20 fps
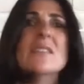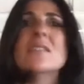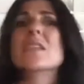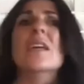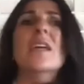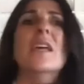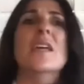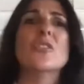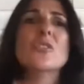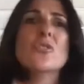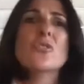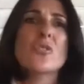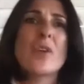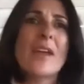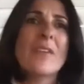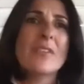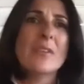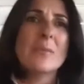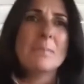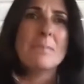and you're
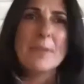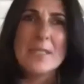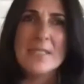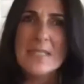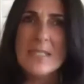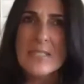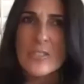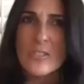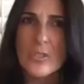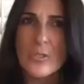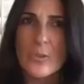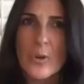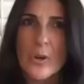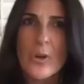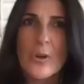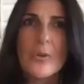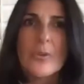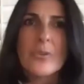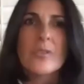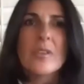driving business
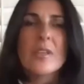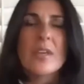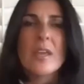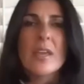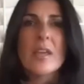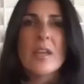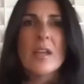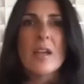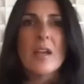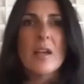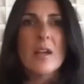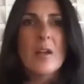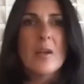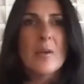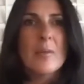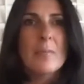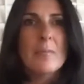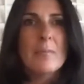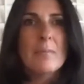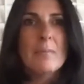growth.
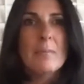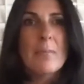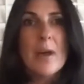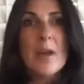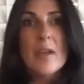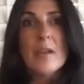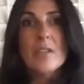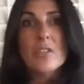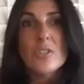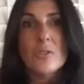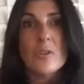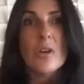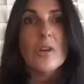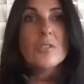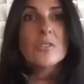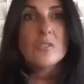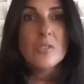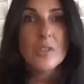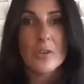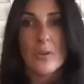But
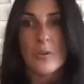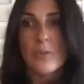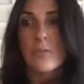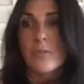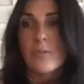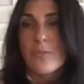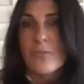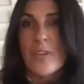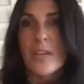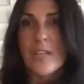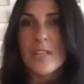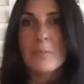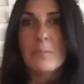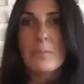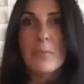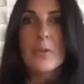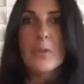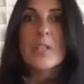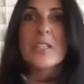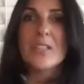you've got a
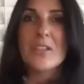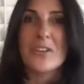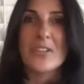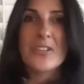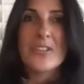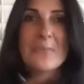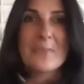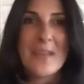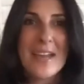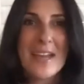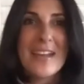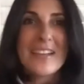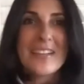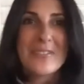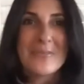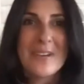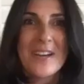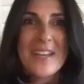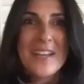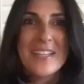bullet on your back,
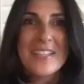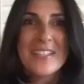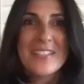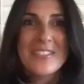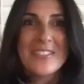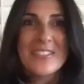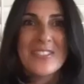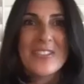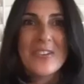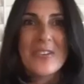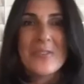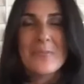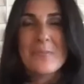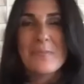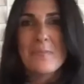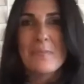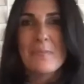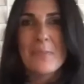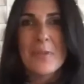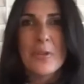right? And
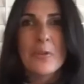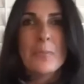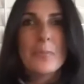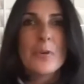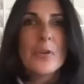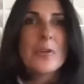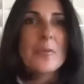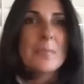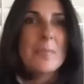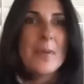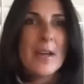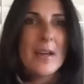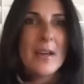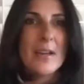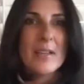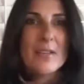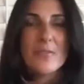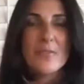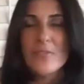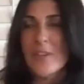so Bill
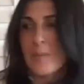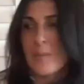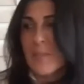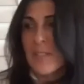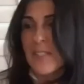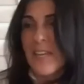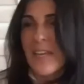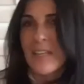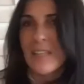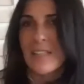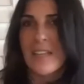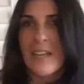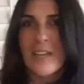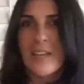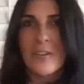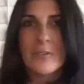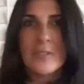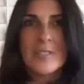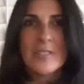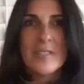Bernbach, a famous ad
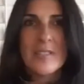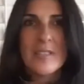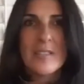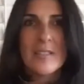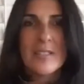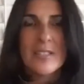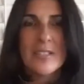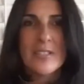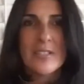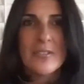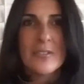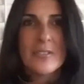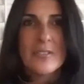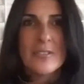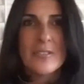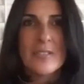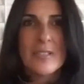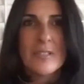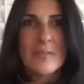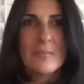guy, always said,
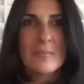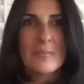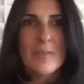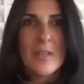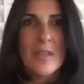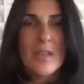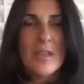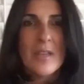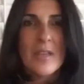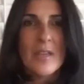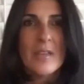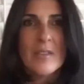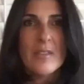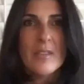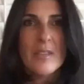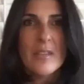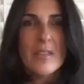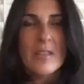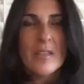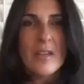there's the
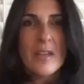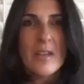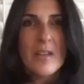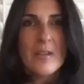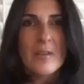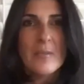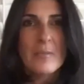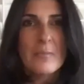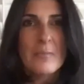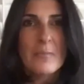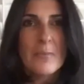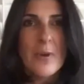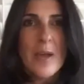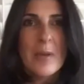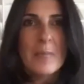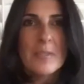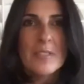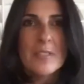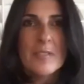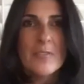
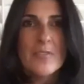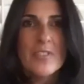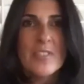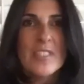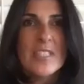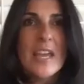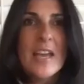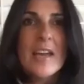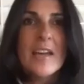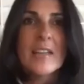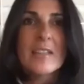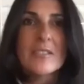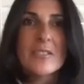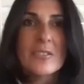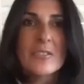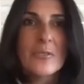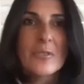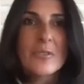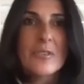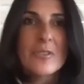promise of sex or the